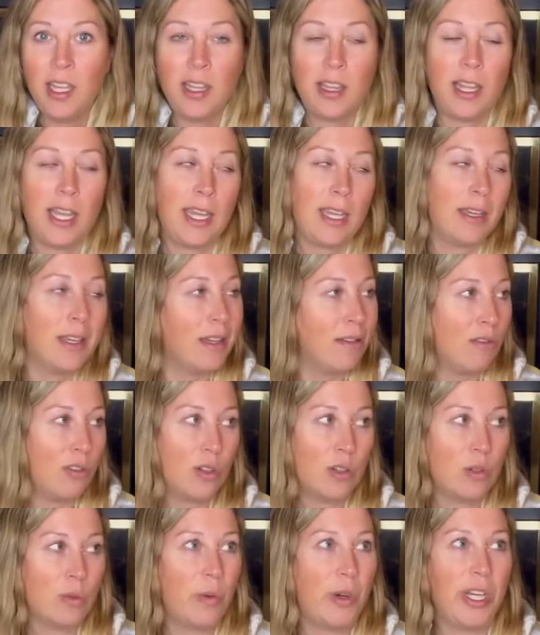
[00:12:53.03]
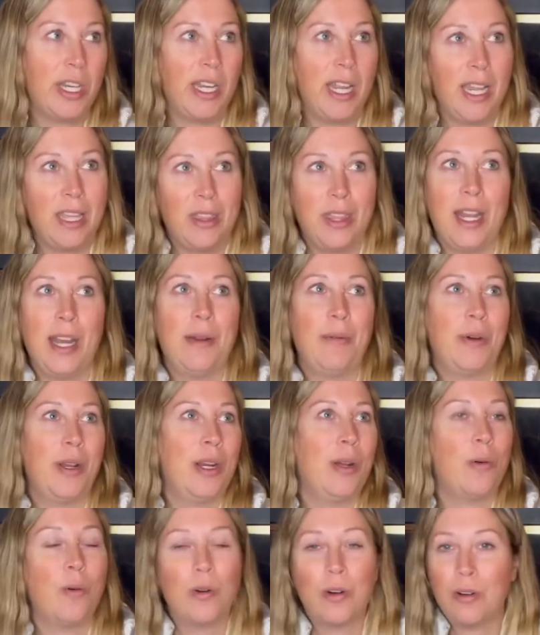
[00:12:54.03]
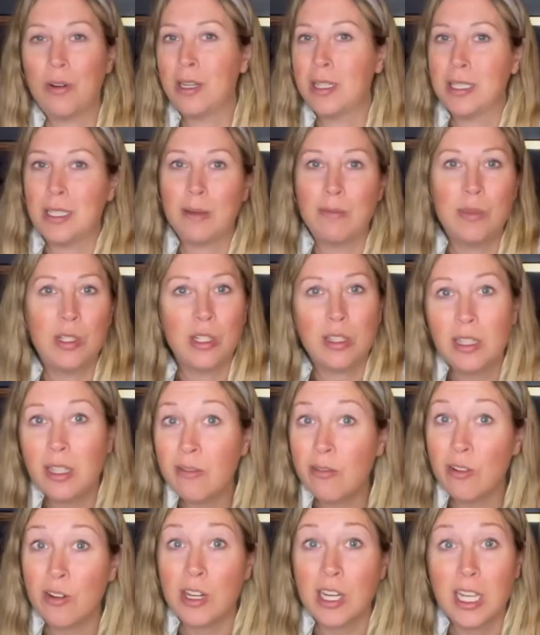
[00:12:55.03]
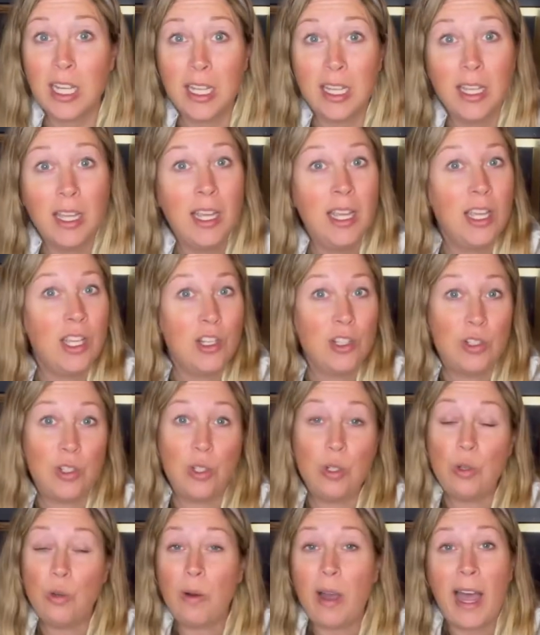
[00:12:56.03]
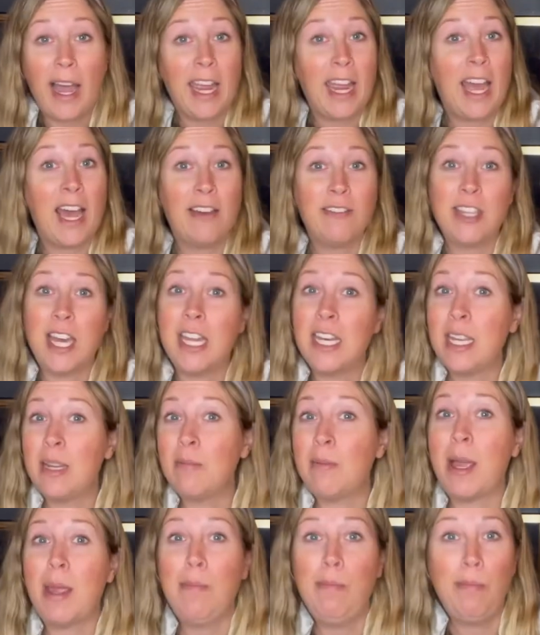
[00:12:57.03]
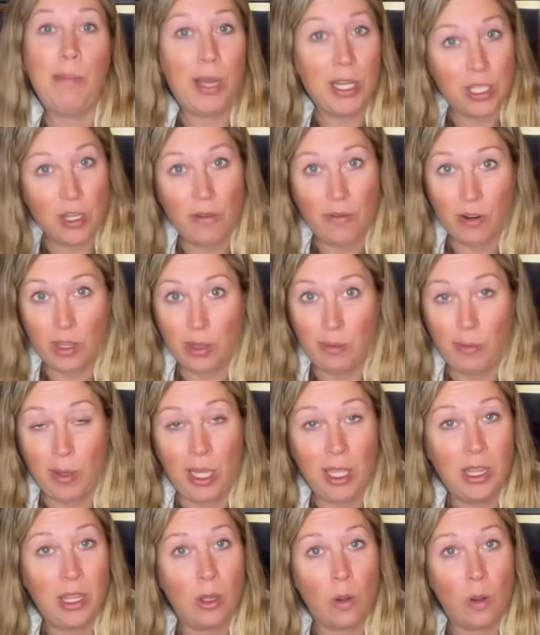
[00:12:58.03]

Like if there's one night that I want to order in some delivery, do I have that in my budget for the month?